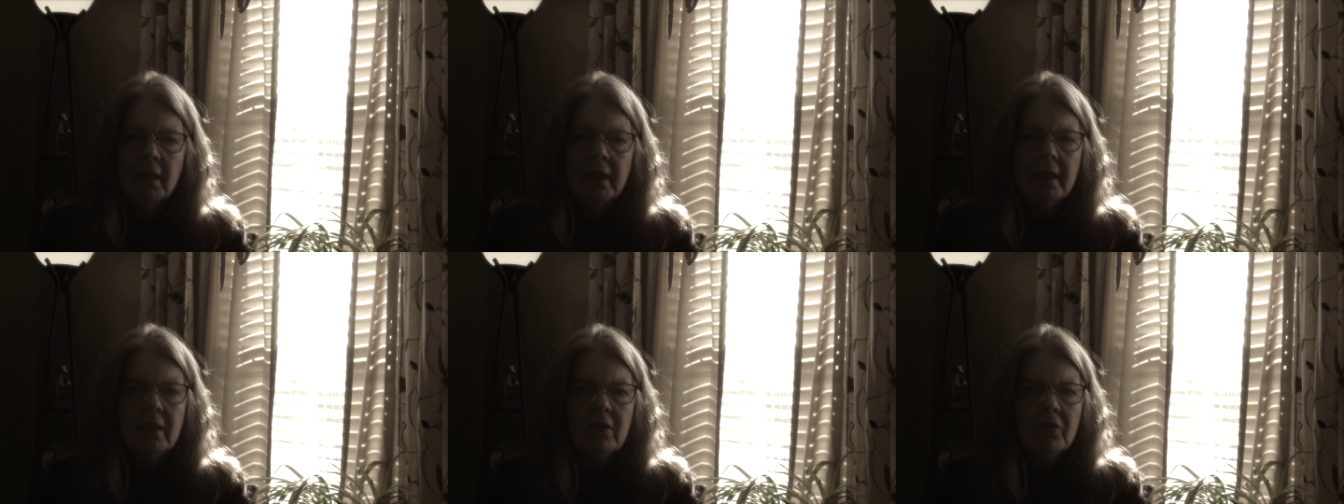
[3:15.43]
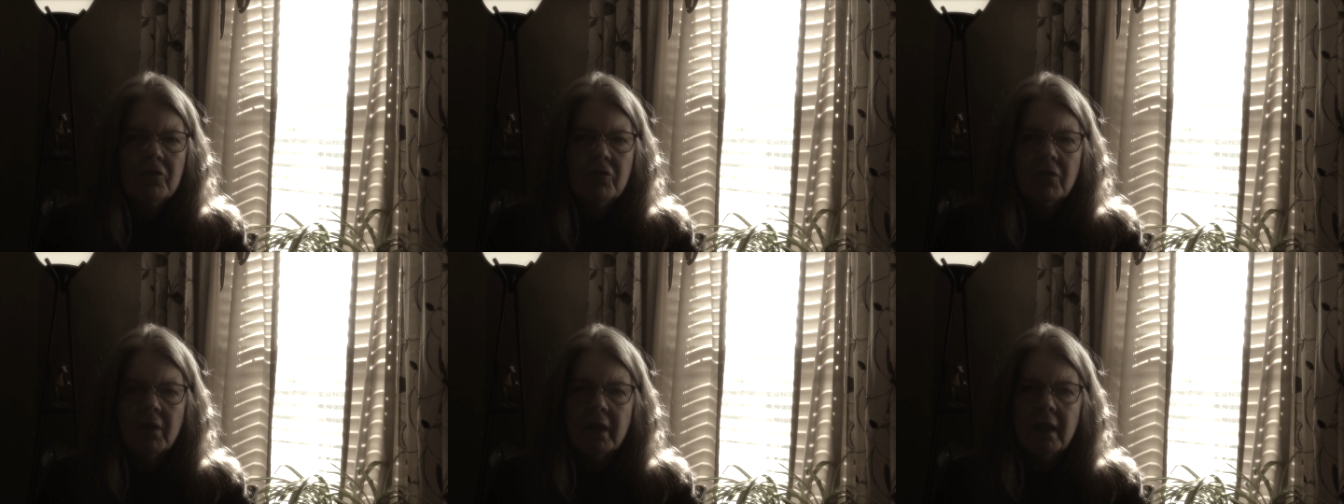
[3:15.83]

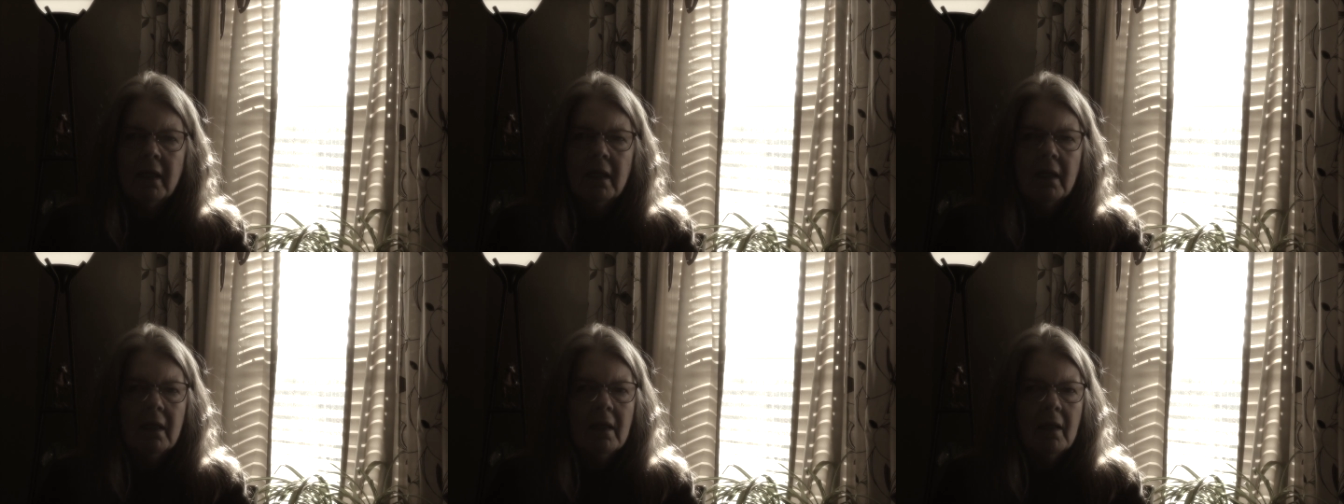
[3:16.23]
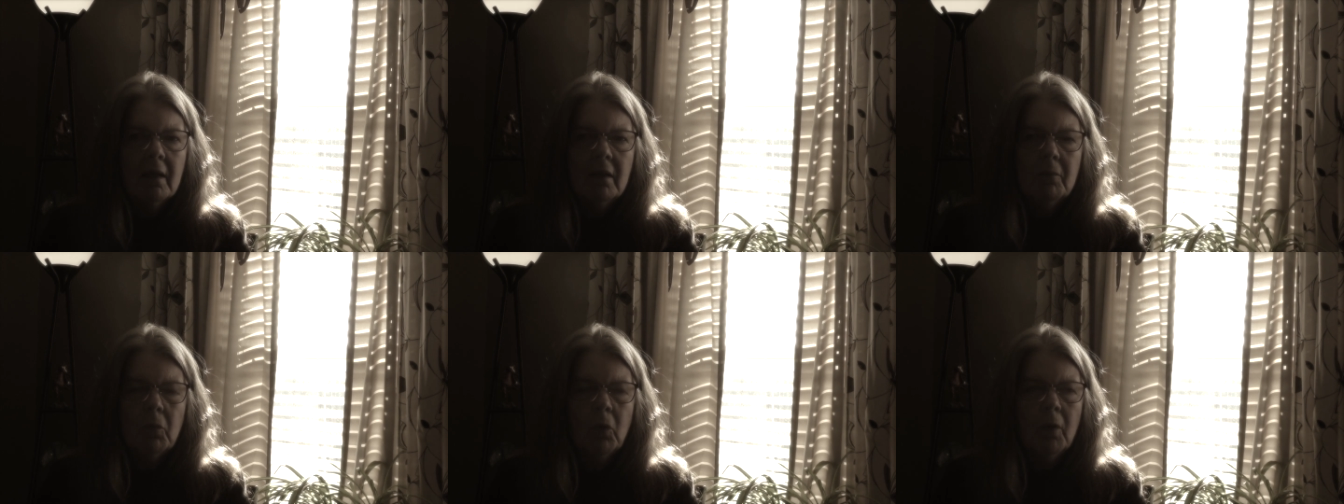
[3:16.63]
industry.
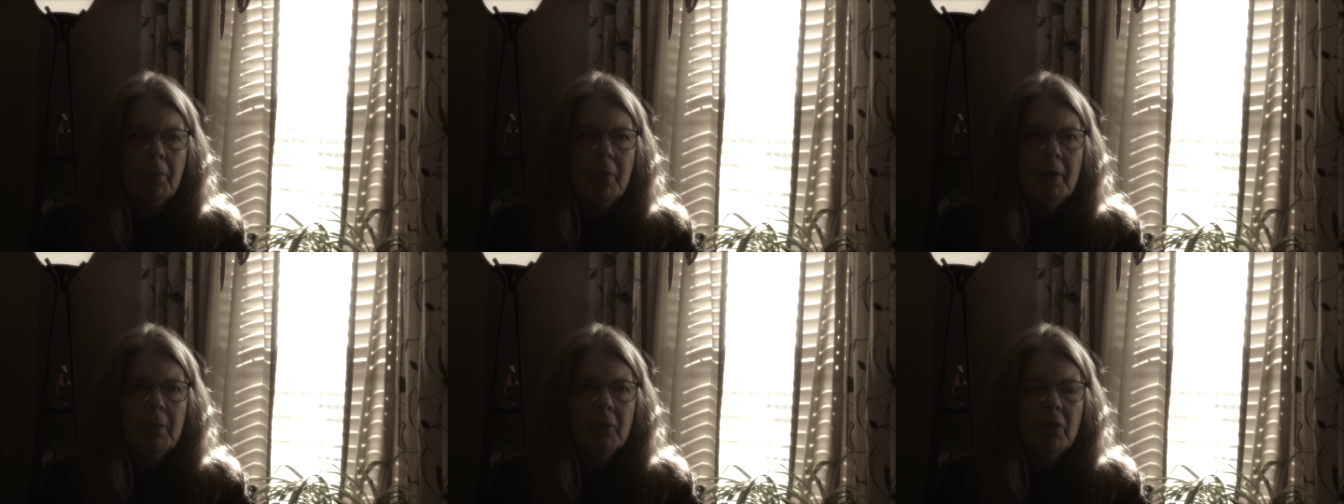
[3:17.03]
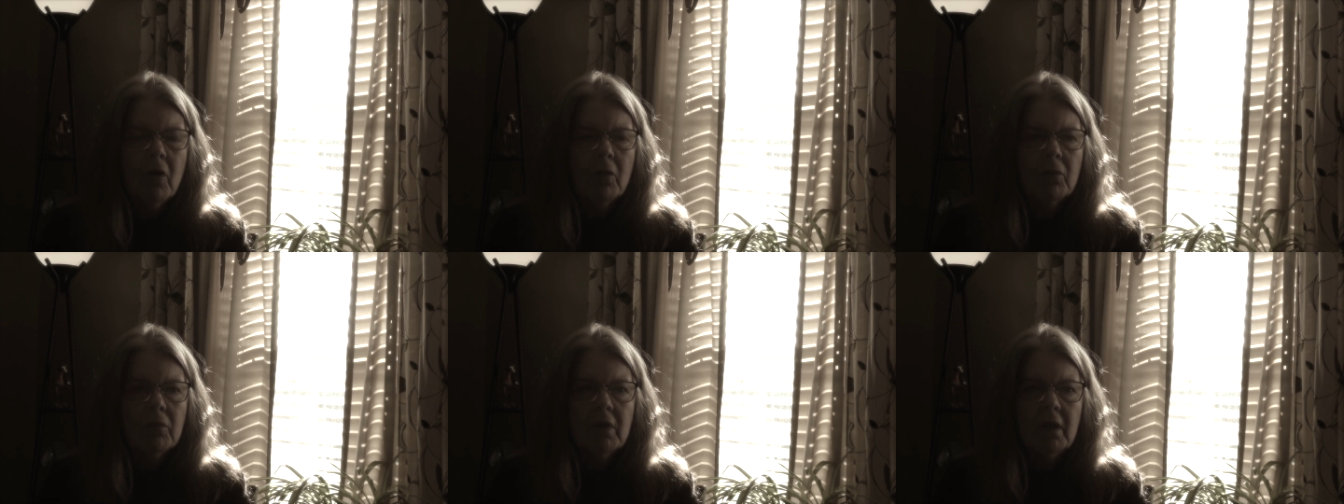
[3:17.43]
What people
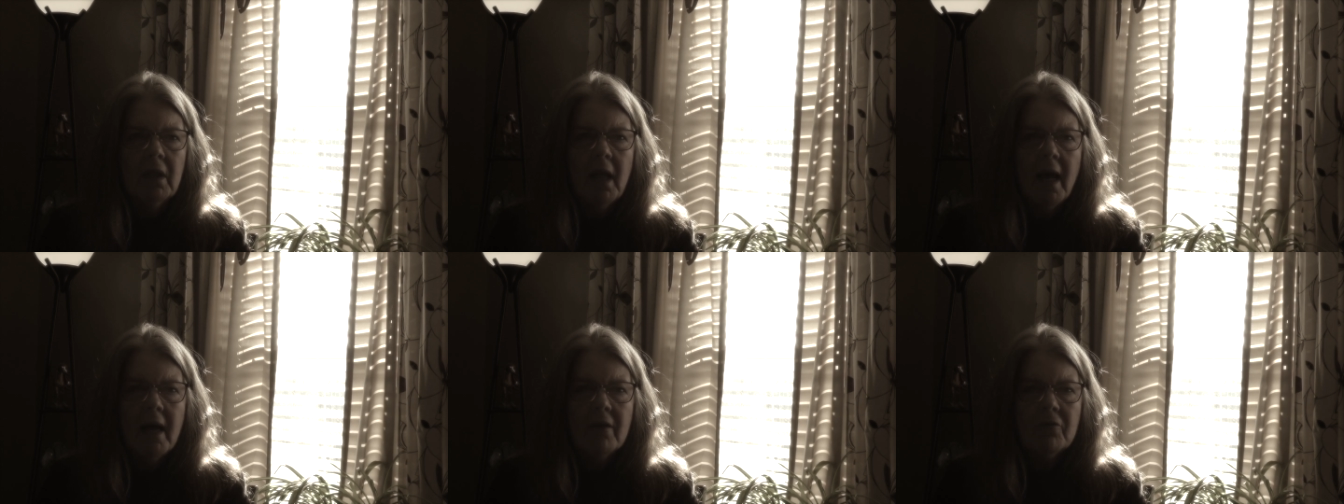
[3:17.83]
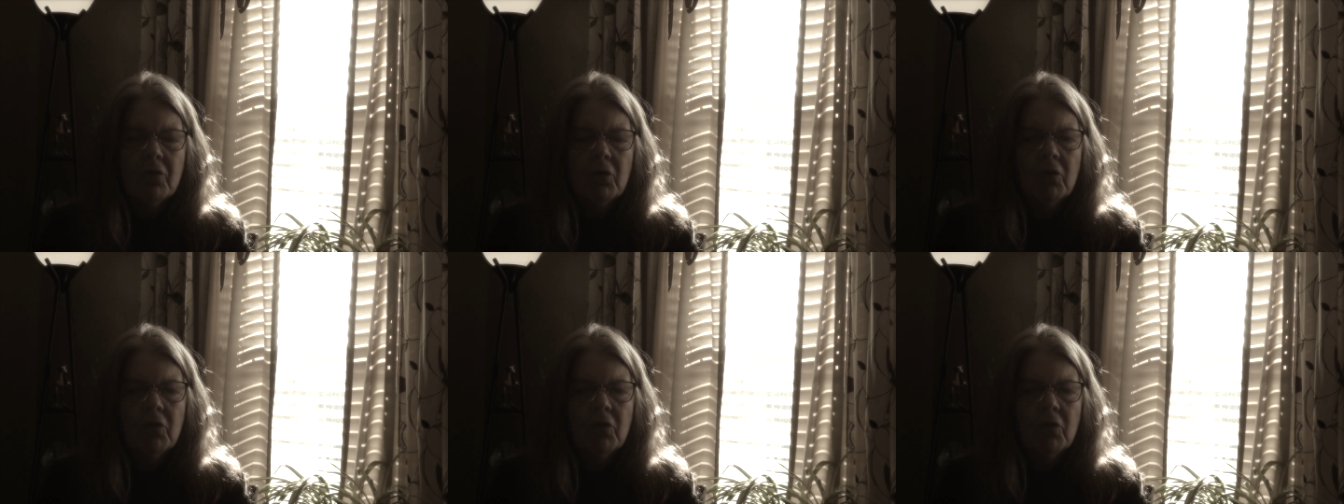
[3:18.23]
don't realize,